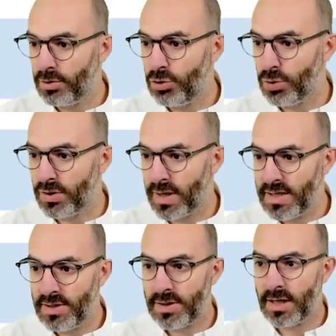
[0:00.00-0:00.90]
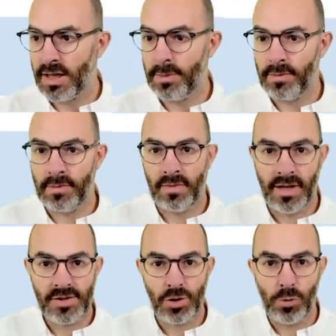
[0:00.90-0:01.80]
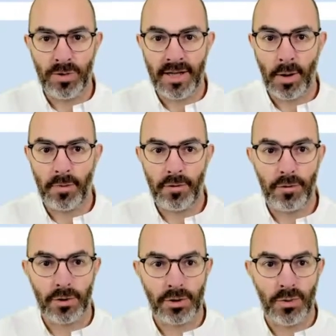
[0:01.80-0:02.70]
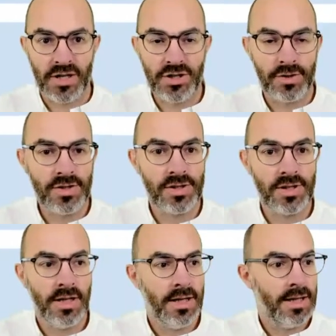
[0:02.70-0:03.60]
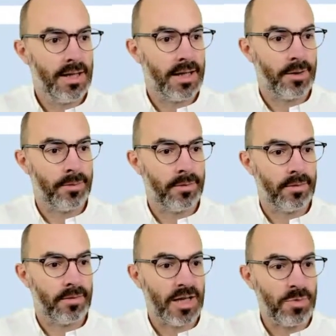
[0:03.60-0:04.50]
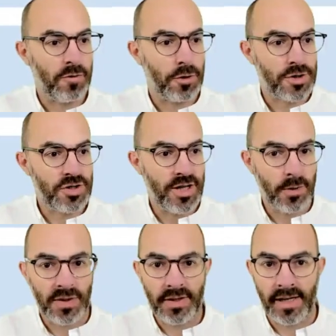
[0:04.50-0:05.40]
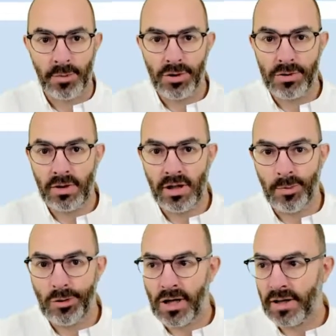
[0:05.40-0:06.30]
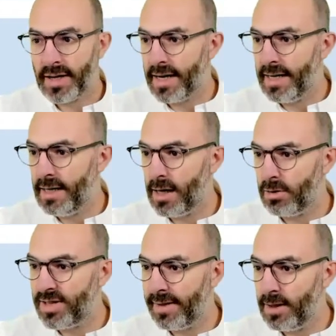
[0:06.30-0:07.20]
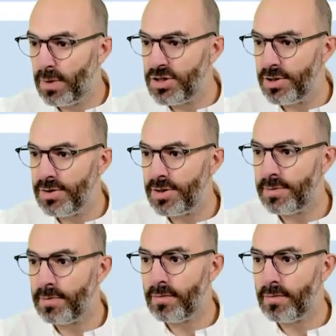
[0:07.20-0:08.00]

to address. Let's open it up for questions. Let me first check with Clément. Clément, are there any outstanding questions?